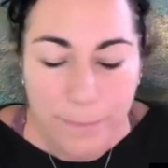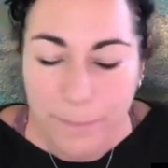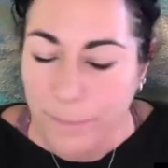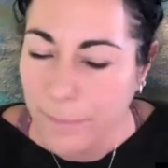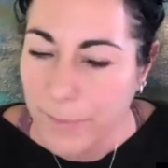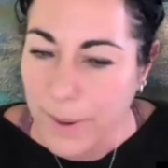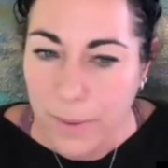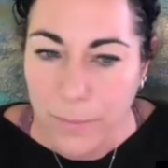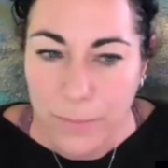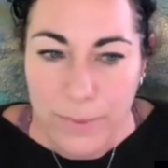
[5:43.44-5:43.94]

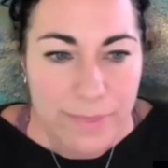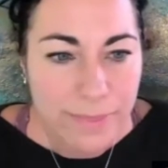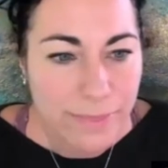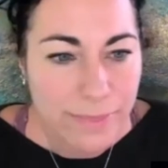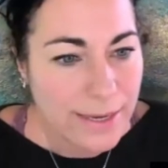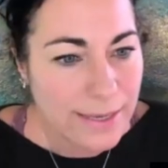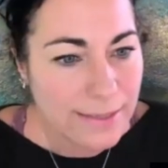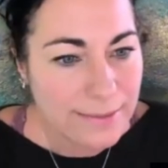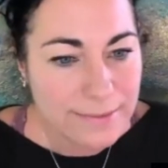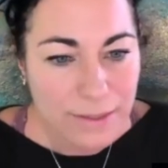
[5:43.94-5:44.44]
But when
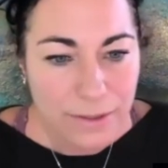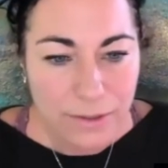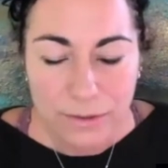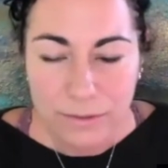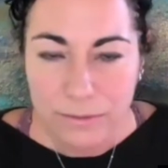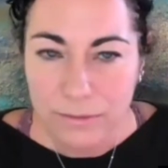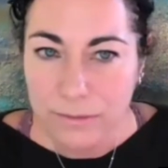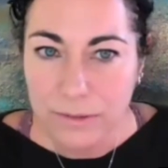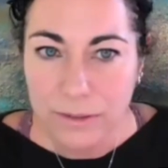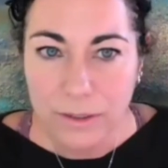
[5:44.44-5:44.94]
things are
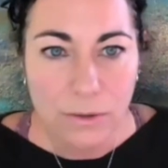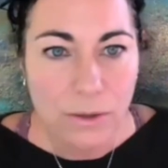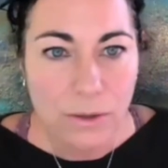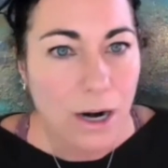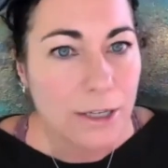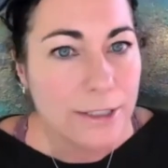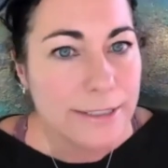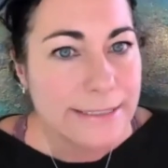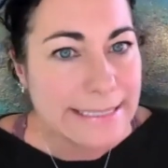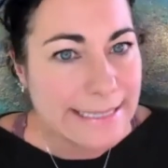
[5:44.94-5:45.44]

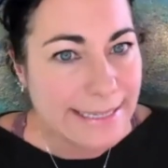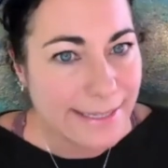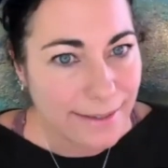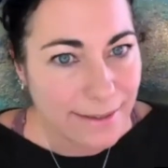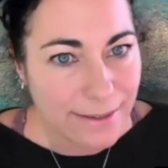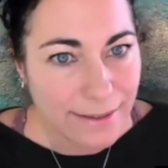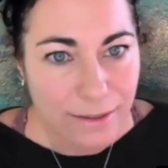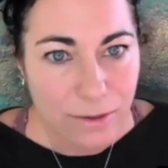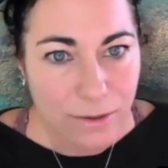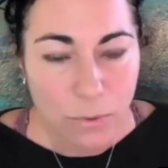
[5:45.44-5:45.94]

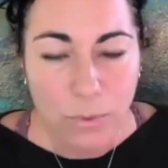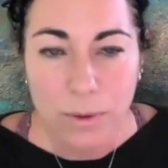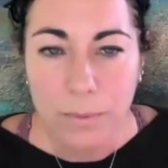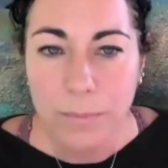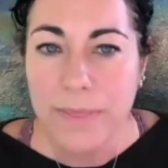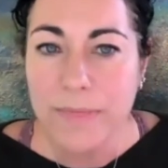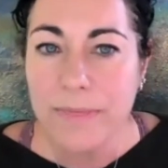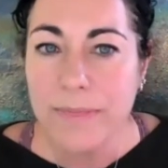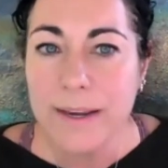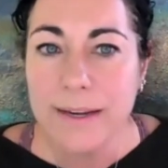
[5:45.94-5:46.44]
needed or
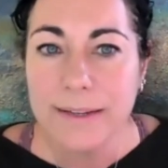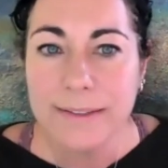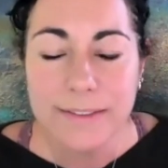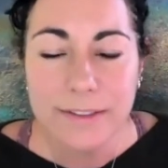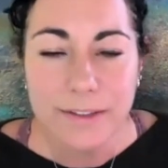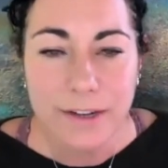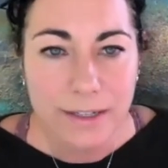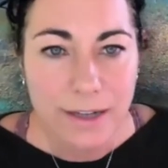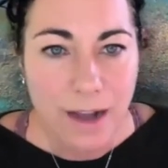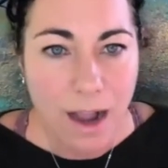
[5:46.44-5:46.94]
when things
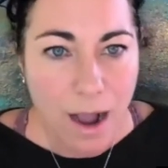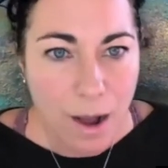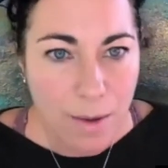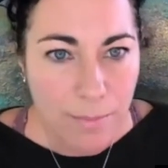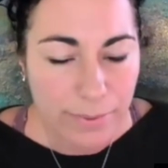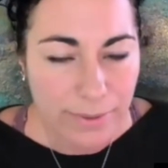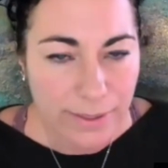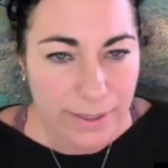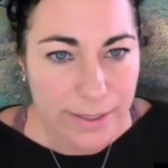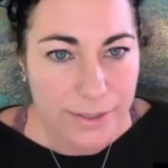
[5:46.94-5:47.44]
are
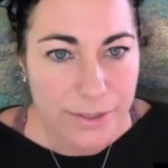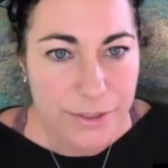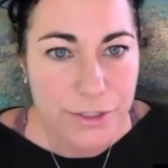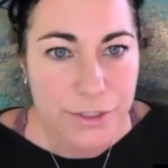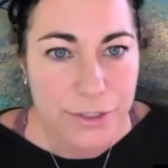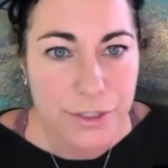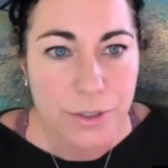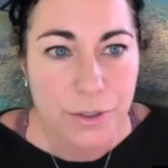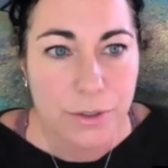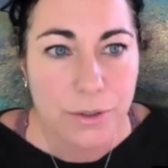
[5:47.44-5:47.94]

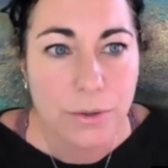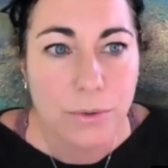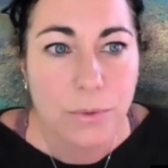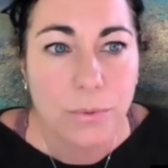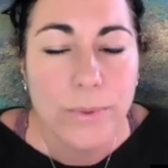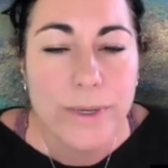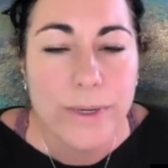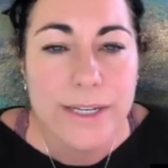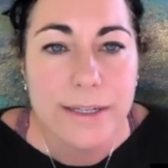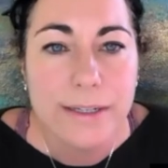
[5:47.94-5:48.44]
accomplished,
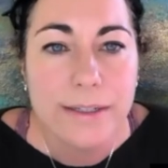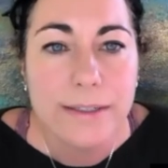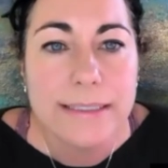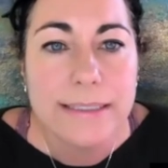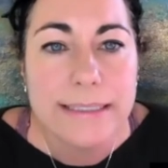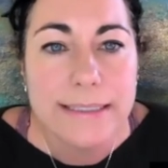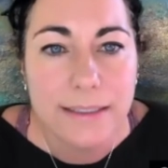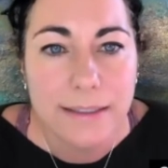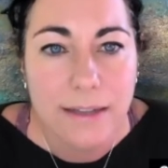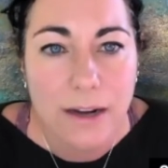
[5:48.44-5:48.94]
we
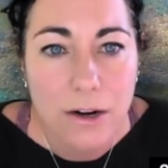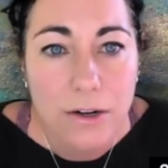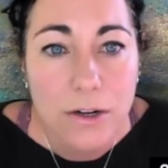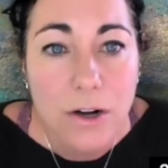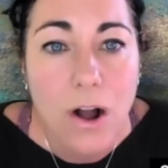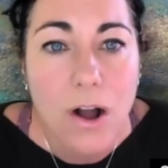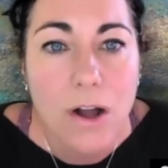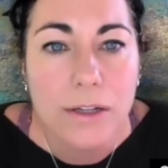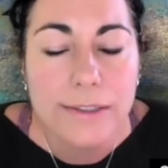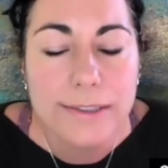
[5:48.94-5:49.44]
are
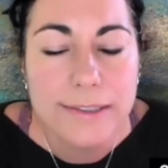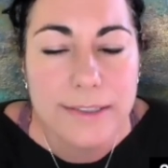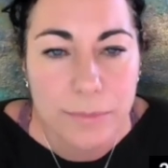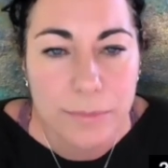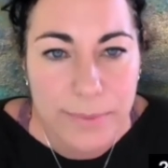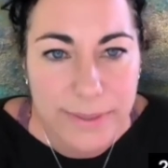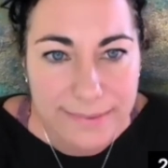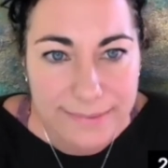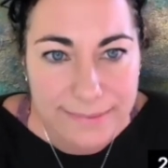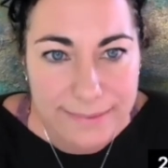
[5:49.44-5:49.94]
called to
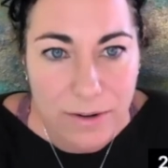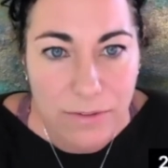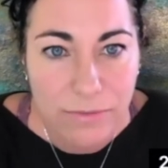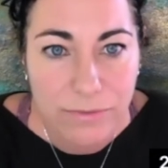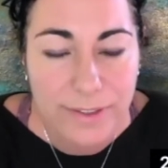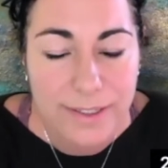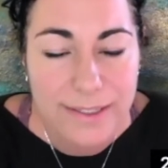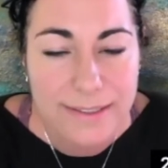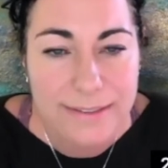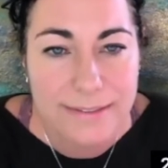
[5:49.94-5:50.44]
be
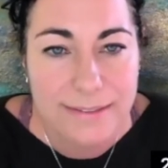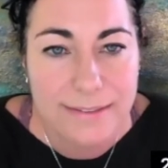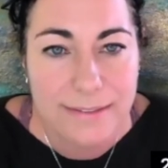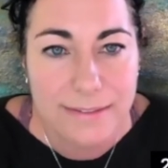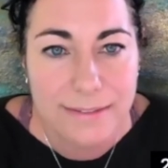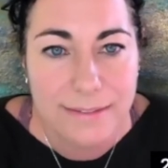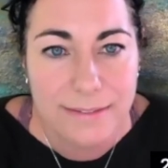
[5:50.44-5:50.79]
selfless.